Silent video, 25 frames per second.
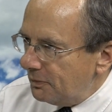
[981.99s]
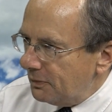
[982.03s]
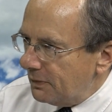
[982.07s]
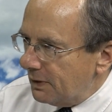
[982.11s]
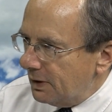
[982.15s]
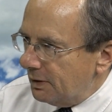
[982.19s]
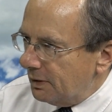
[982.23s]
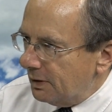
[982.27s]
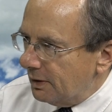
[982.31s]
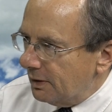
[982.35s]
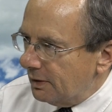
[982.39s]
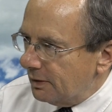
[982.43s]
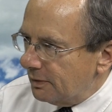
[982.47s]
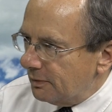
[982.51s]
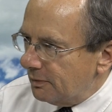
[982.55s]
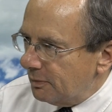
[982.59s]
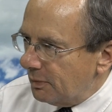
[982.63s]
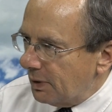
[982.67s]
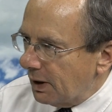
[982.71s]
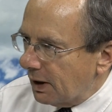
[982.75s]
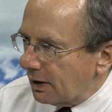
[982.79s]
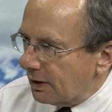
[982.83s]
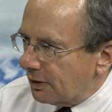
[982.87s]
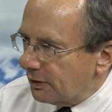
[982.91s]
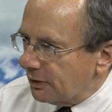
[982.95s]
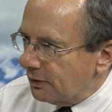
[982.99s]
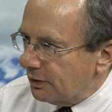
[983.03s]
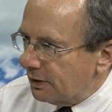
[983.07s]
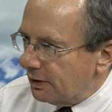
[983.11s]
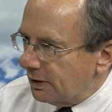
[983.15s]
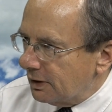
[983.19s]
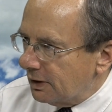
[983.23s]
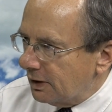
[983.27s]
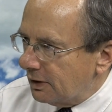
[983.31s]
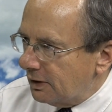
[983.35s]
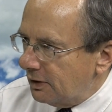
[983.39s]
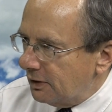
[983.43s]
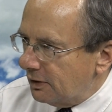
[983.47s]
Back in the
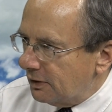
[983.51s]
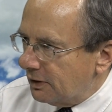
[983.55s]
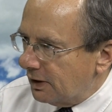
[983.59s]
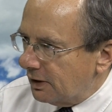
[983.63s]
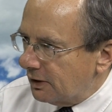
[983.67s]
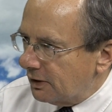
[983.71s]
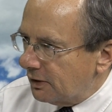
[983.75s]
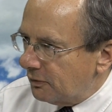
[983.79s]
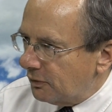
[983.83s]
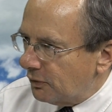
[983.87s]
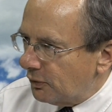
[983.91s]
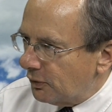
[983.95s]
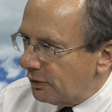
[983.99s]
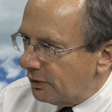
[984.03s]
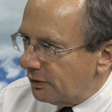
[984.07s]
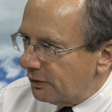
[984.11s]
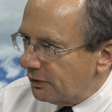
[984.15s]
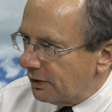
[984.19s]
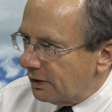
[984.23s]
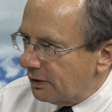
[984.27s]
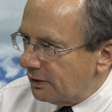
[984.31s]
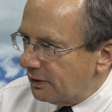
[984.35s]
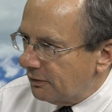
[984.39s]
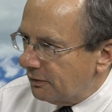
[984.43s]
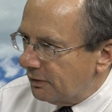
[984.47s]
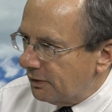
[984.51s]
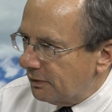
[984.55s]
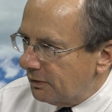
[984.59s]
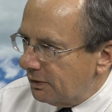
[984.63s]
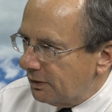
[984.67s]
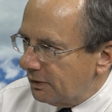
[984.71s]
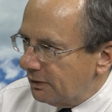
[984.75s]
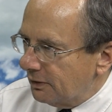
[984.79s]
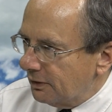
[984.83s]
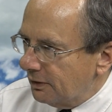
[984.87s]
1940s and 1950s.